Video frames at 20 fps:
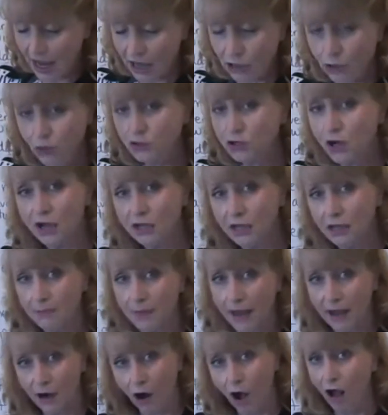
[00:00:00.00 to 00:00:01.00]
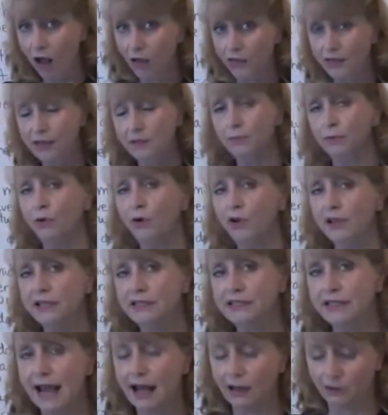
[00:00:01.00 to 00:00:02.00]
And you were talking about all the
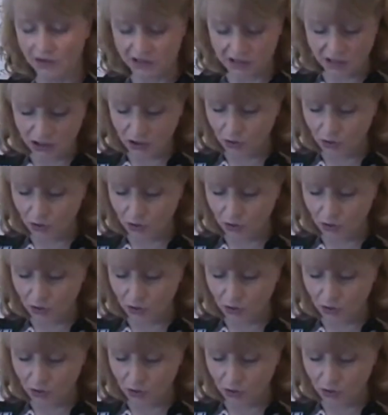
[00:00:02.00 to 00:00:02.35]
employee salaries,